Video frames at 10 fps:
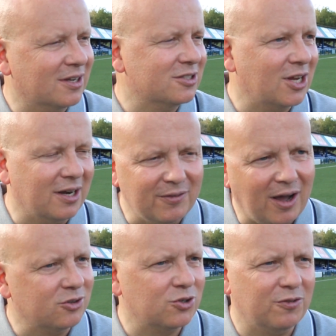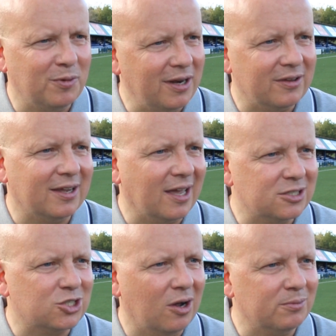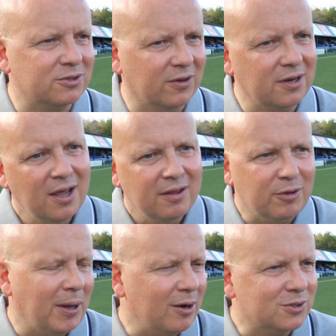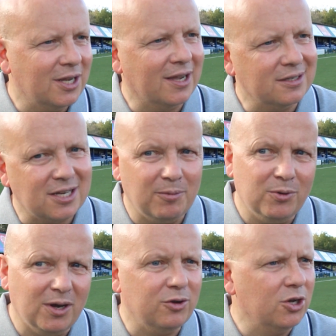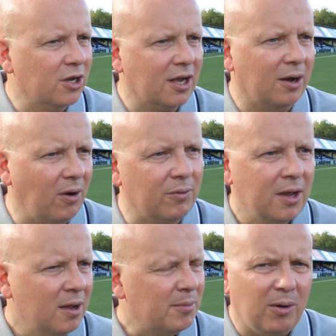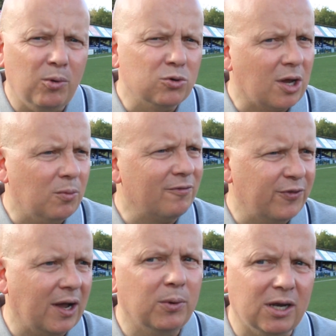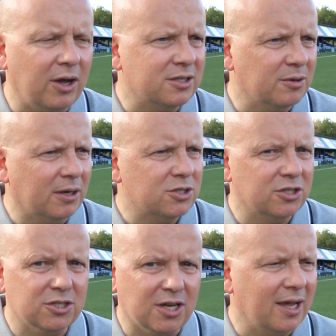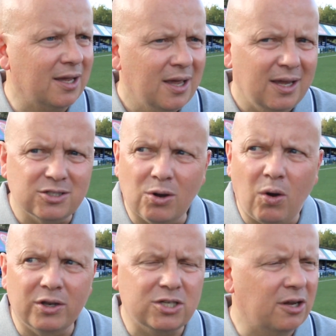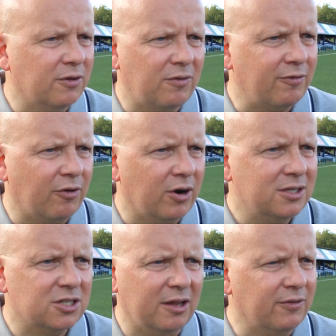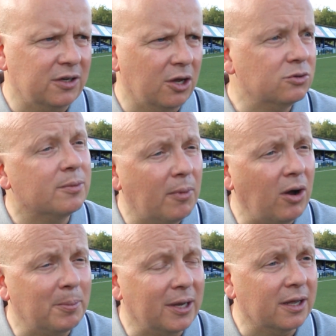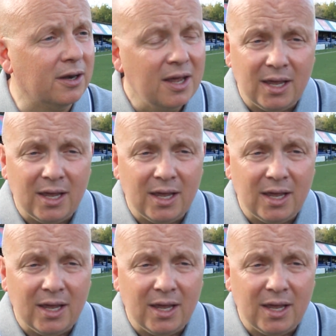conceded in the 100th minute against Chelmsford, the penalty against Hemel. You know, you can go on. But also, one thing I would like to mention today is the quality of the referee. Stephen Hughes, in my opinion,